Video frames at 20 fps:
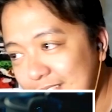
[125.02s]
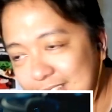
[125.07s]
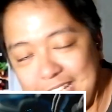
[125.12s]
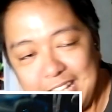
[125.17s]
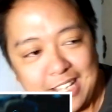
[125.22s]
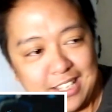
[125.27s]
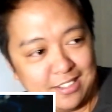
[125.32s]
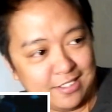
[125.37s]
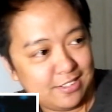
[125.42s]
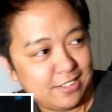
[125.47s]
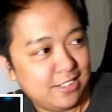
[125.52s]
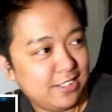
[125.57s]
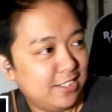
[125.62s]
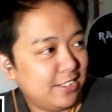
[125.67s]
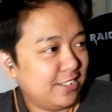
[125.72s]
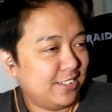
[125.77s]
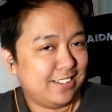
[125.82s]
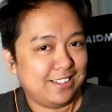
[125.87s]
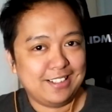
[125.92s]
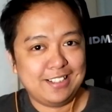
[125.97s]
Dang,
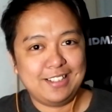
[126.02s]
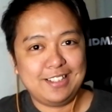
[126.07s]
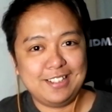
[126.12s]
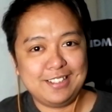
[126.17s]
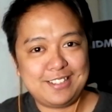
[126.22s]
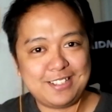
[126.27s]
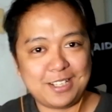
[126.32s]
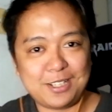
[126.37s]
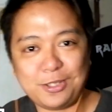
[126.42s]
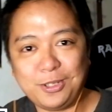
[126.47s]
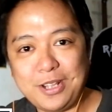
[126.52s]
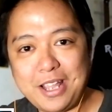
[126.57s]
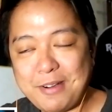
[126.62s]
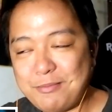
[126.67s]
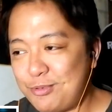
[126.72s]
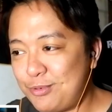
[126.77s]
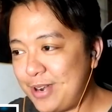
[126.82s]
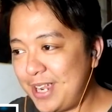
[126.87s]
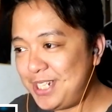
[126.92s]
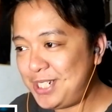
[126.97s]
it's a
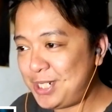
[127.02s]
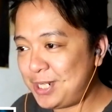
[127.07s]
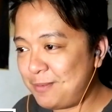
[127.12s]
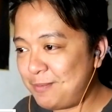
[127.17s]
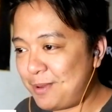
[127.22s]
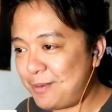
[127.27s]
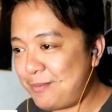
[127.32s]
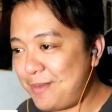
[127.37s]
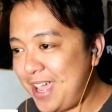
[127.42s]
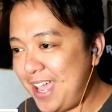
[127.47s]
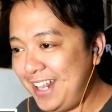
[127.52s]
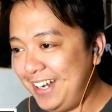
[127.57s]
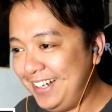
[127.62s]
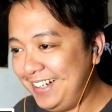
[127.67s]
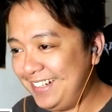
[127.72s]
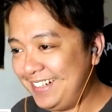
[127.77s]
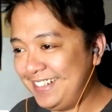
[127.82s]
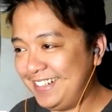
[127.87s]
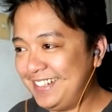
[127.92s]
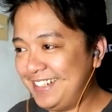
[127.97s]
collaboration, my man.
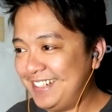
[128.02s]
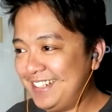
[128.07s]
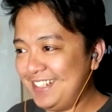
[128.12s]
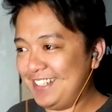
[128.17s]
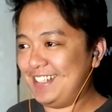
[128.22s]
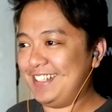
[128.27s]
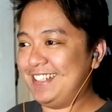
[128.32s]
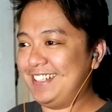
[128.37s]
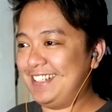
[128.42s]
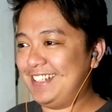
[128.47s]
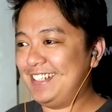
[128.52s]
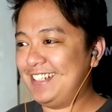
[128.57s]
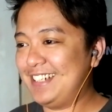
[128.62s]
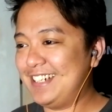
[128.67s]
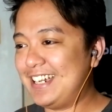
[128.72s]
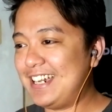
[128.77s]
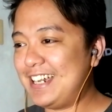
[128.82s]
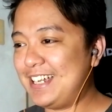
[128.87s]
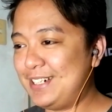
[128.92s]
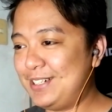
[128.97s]

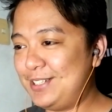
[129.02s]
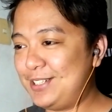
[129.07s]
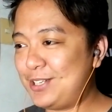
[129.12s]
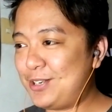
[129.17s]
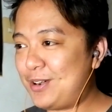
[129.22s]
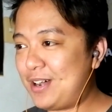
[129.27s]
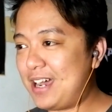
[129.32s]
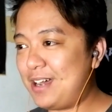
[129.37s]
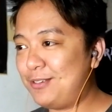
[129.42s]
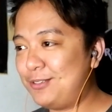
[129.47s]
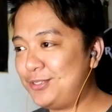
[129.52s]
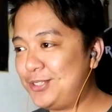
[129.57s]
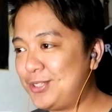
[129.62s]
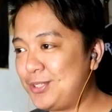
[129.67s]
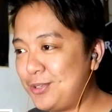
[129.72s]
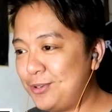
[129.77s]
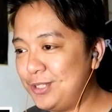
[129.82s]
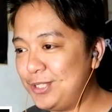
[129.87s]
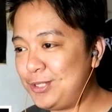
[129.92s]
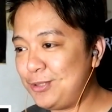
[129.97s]
I don't know how it's
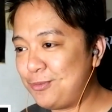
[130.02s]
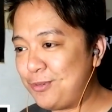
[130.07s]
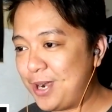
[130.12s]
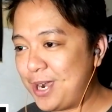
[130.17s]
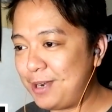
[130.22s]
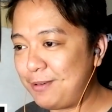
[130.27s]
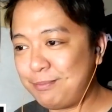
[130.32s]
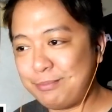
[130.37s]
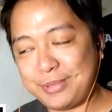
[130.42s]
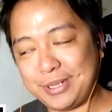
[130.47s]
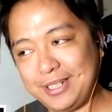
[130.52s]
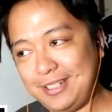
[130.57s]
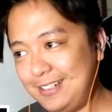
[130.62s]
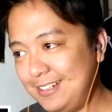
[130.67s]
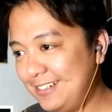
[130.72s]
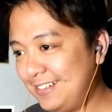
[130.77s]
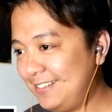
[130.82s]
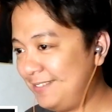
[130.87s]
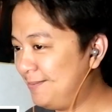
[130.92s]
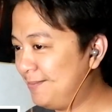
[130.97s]
going to work, but
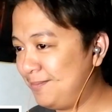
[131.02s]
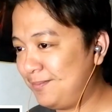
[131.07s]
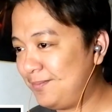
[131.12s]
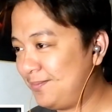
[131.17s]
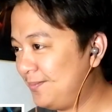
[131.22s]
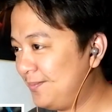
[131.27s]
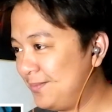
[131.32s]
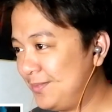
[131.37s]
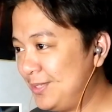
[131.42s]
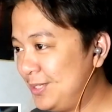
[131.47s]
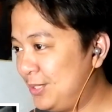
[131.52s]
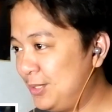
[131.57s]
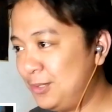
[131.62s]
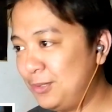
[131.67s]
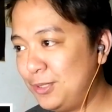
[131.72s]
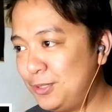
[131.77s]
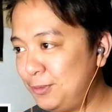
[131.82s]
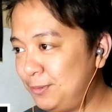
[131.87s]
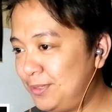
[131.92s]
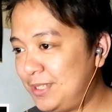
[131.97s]

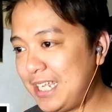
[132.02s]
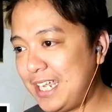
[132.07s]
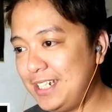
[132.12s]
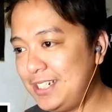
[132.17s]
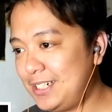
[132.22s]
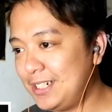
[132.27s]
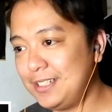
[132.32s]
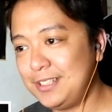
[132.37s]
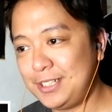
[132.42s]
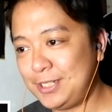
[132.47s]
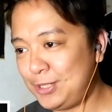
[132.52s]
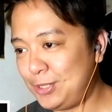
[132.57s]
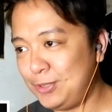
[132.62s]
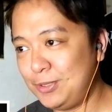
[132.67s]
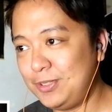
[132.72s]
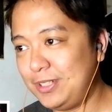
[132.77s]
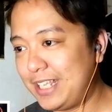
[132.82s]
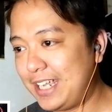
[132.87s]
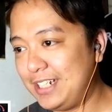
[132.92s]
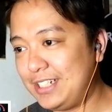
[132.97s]
two LOOPSTATIONs,
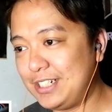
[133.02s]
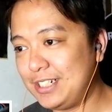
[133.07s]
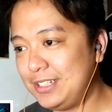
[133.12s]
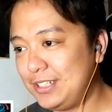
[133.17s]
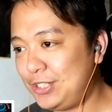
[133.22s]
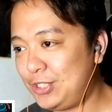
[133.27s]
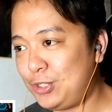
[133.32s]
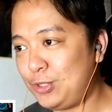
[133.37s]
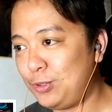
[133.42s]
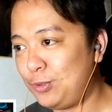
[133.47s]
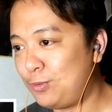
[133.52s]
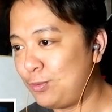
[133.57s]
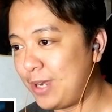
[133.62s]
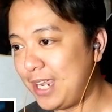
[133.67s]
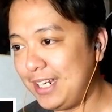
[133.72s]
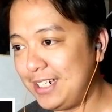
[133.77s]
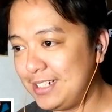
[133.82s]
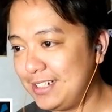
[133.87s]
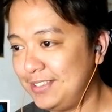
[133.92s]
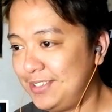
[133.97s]
two legends, two
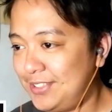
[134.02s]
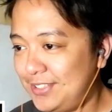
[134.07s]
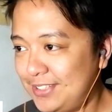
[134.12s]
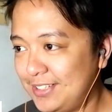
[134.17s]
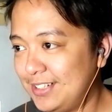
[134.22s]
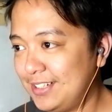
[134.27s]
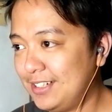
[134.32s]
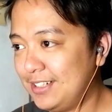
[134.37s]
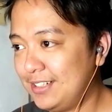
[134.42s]
greatness.